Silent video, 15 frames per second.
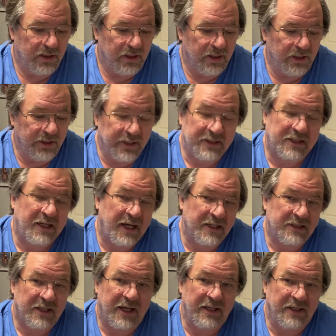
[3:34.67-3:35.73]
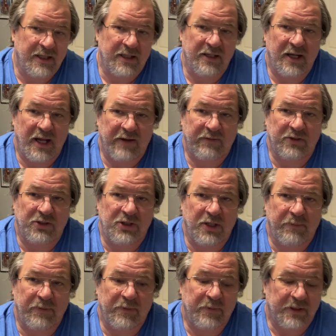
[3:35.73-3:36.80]
in this case, I didn't have to
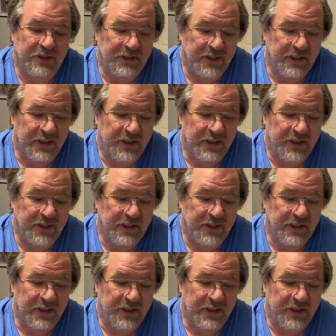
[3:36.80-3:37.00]
ship him because